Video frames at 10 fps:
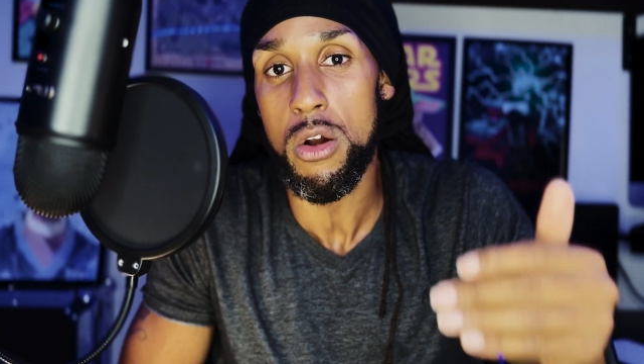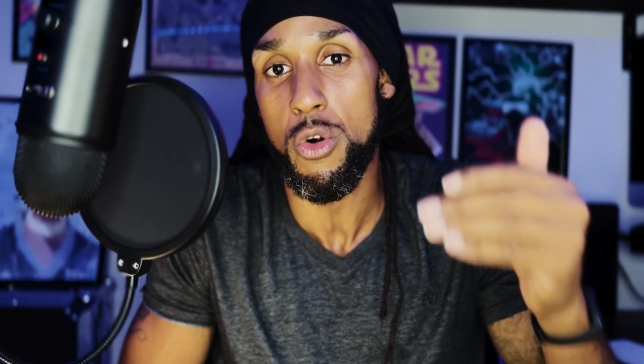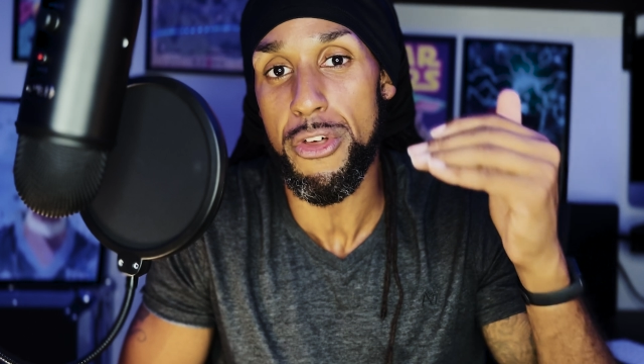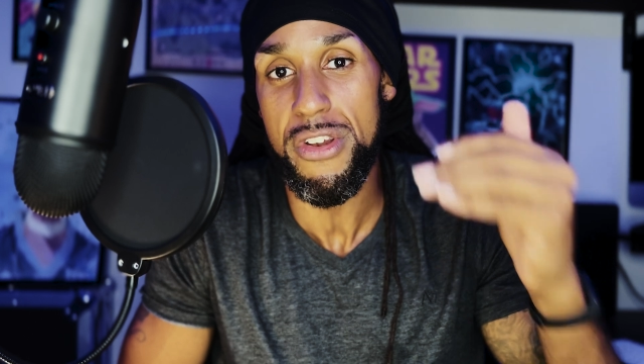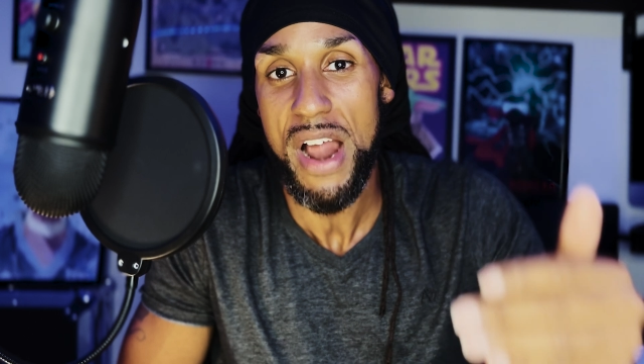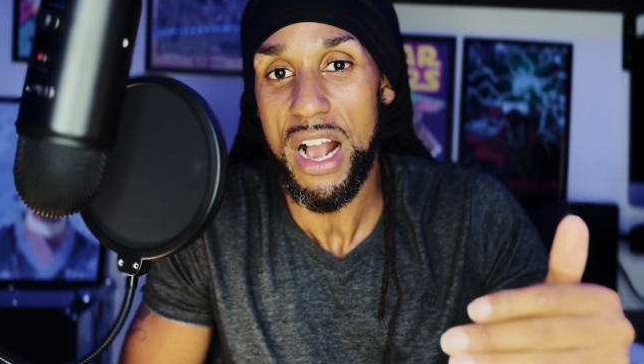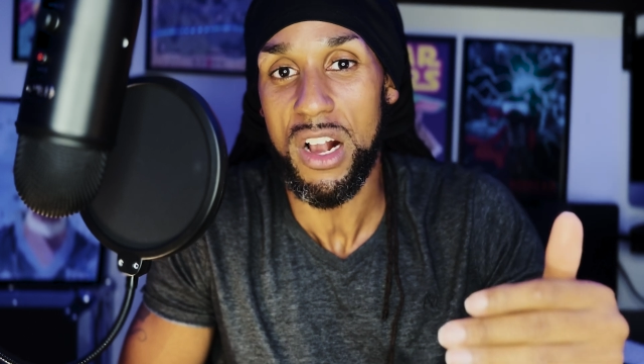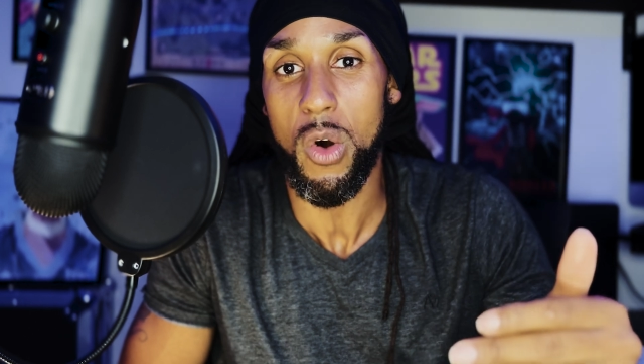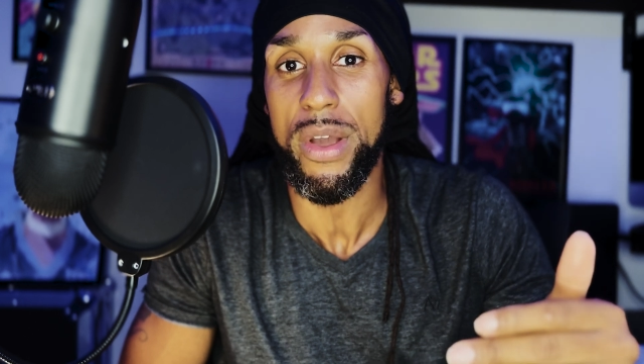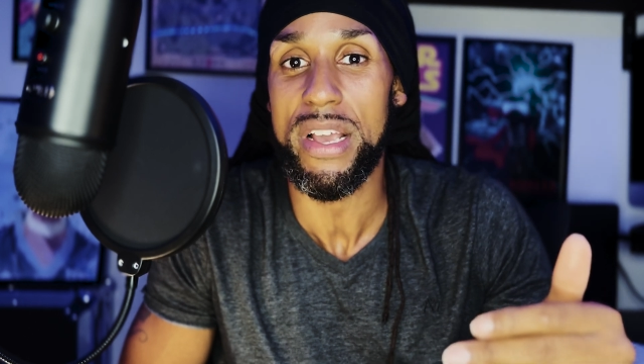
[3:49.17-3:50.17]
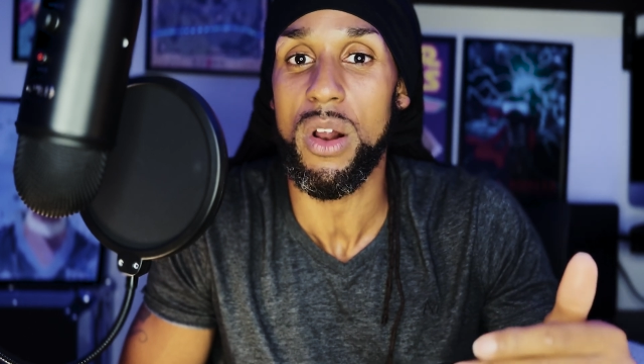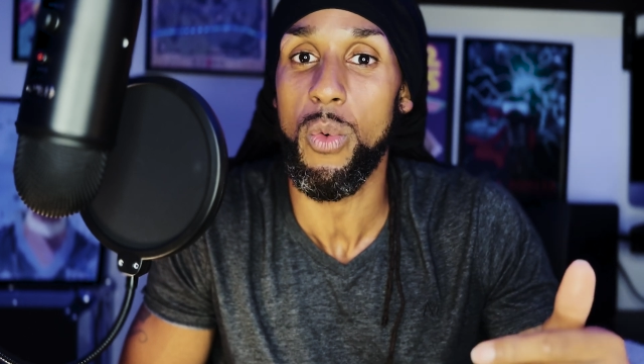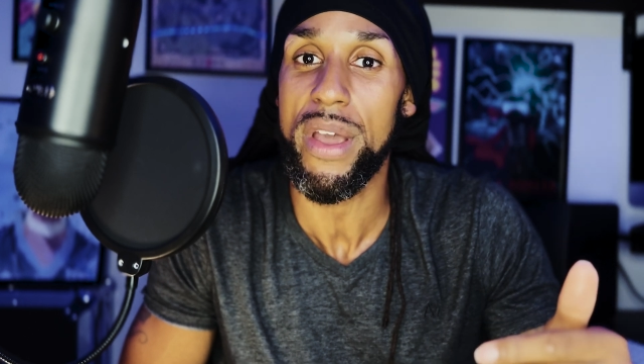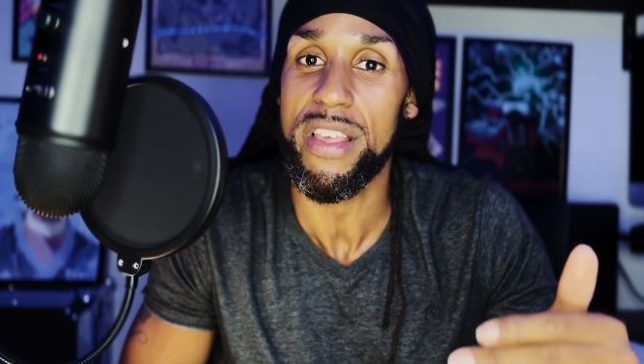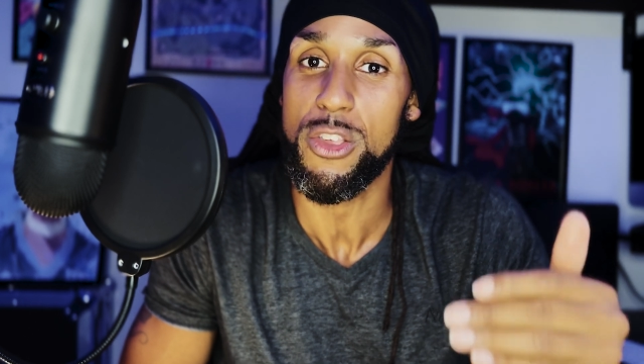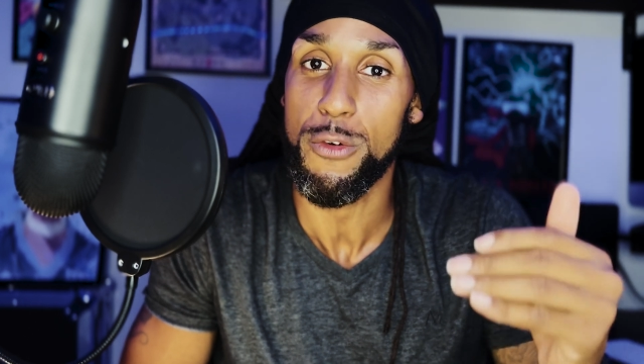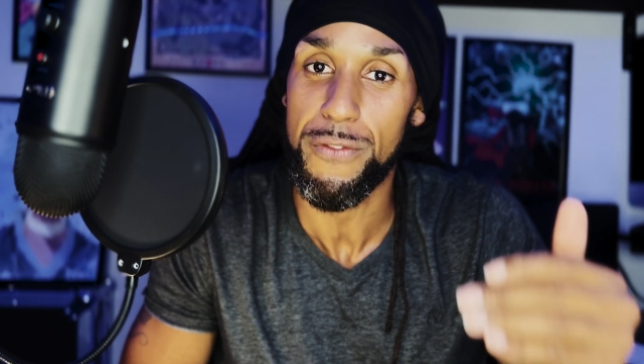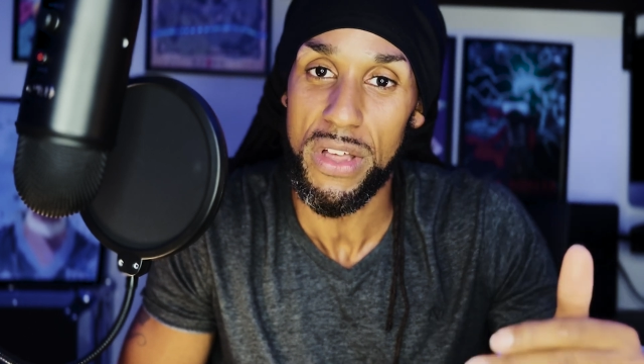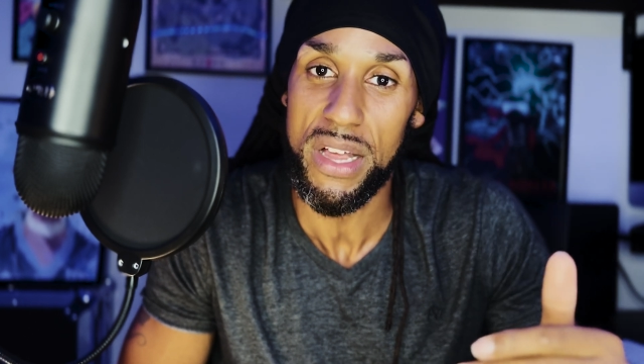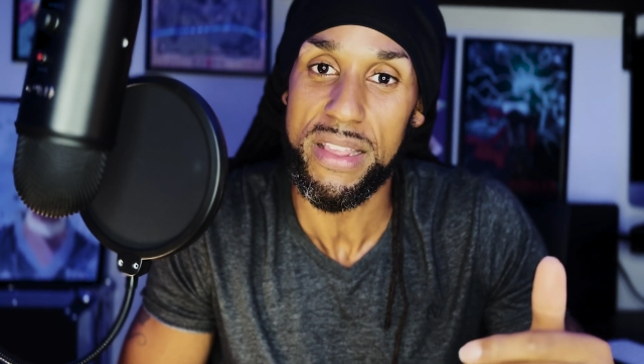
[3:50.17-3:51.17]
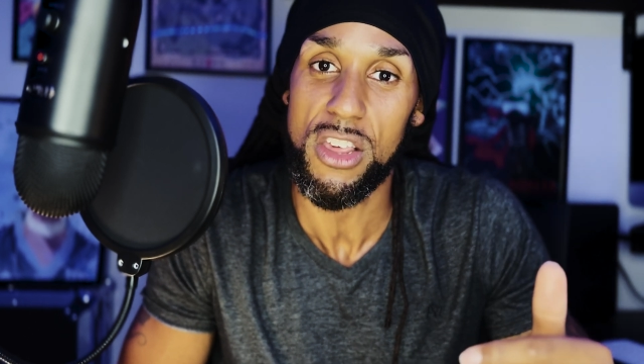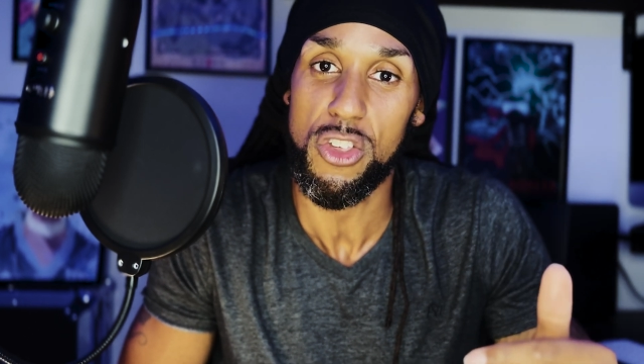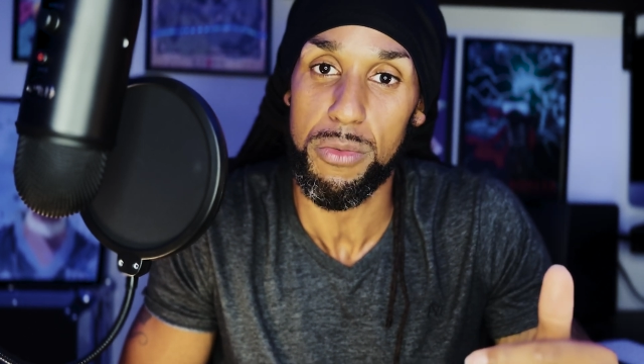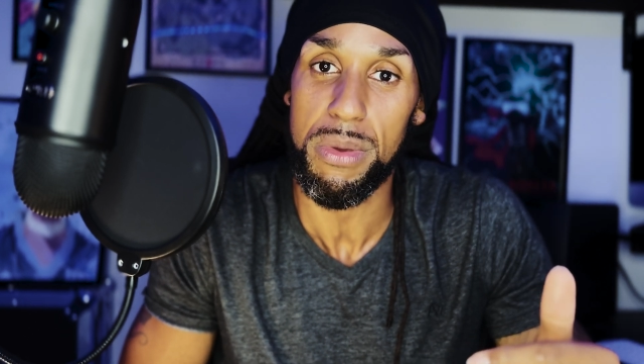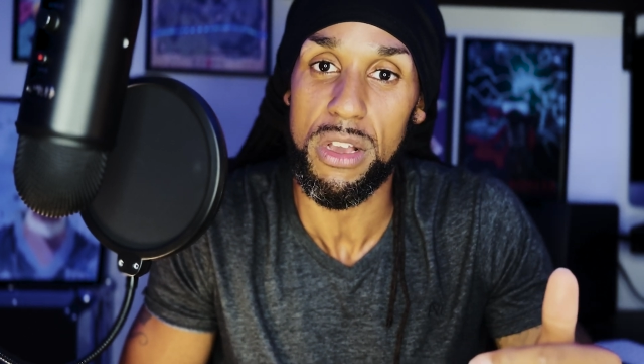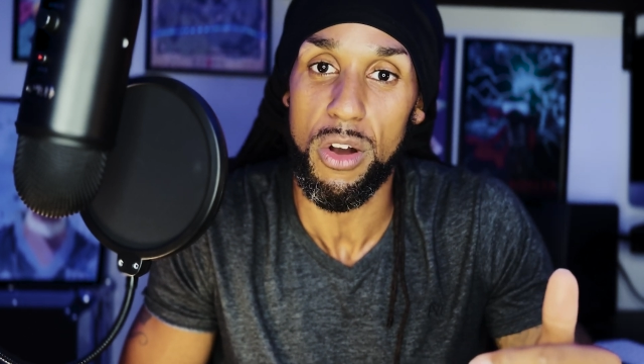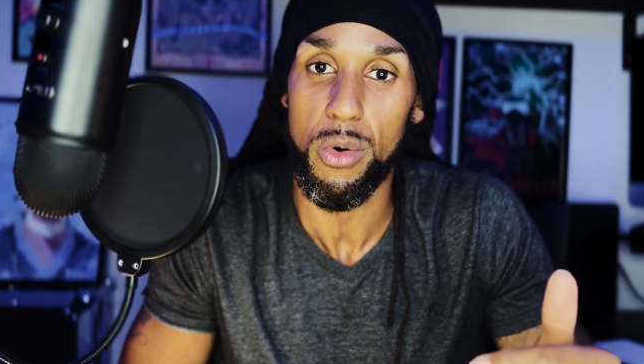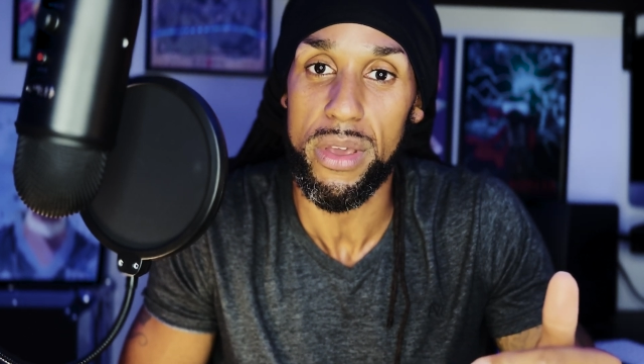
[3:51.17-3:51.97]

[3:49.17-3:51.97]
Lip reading: or they're not going in a way that you feel like they should be going.